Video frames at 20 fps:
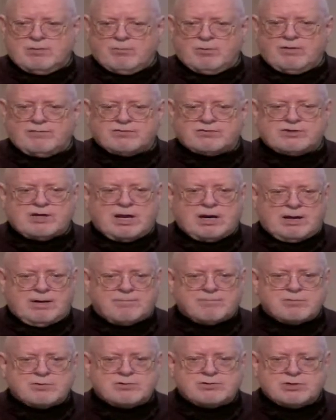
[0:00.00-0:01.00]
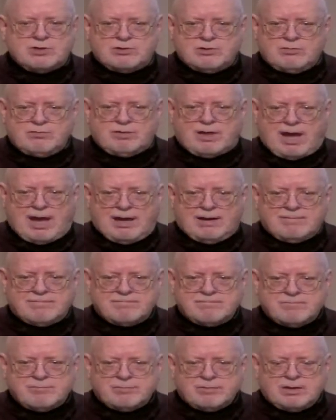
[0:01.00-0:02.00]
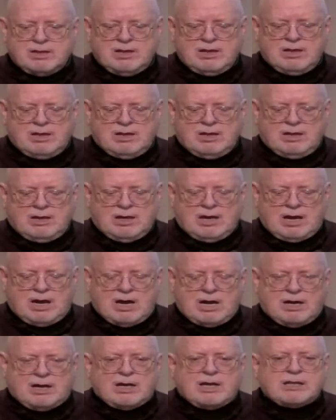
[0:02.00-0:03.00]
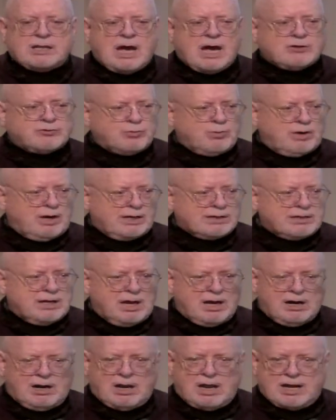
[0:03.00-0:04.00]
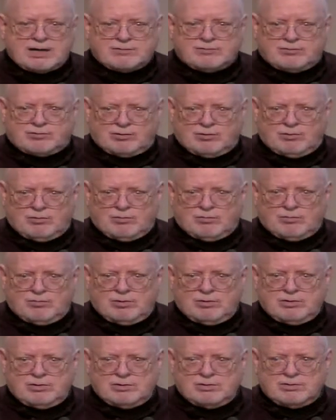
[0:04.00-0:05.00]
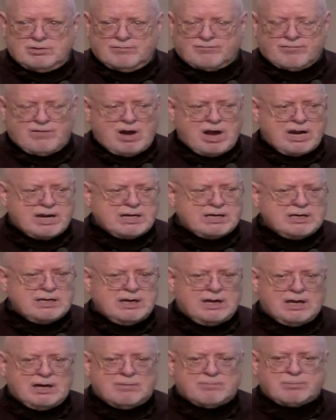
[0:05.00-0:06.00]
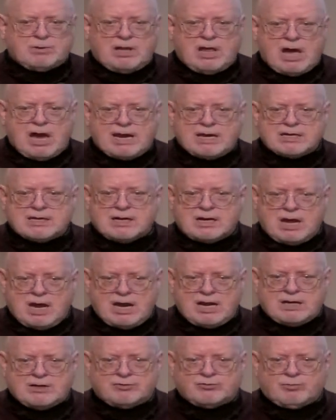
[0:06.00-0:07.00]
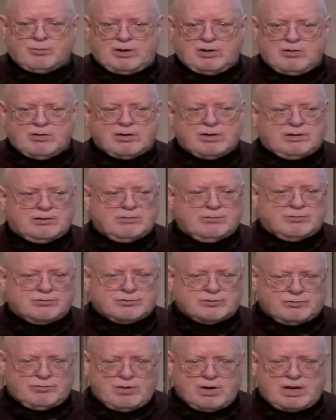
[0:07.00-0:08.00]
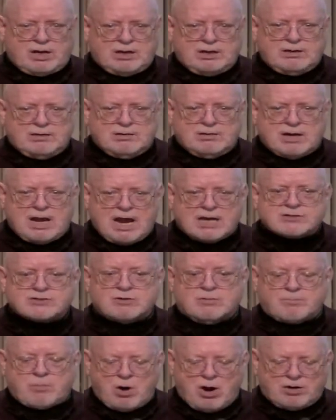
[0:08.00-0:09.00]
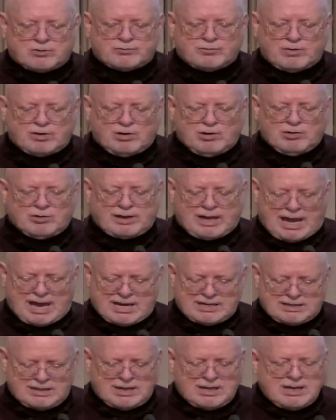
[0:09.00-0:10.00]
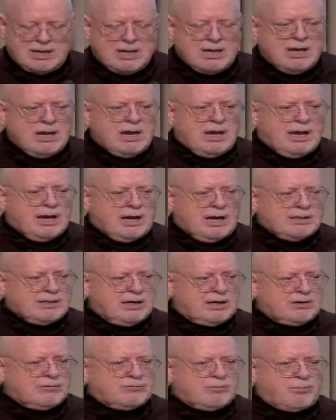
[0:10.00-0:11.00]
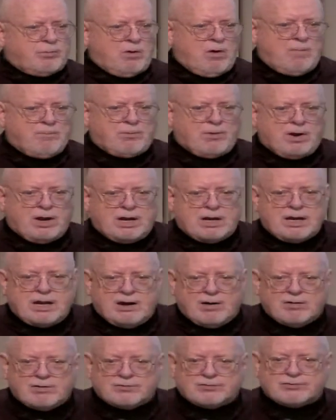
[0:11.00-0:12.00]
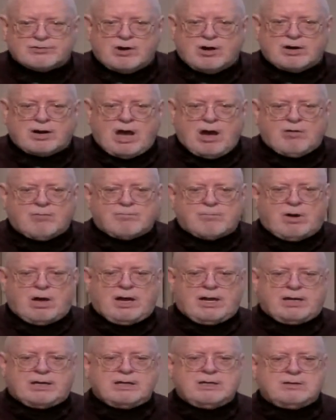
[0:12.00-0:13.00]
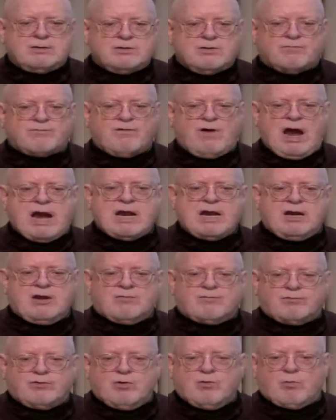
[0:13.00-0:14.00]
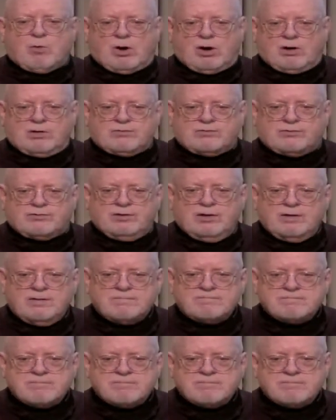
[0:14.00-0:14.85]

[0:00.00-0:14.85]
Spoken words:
that we've set up to do that. And that's what I'd kind of like to define and apply tonight as we look at those 3 national parks we're going to look at. And I think it's appropriate here to start out by defining a few words.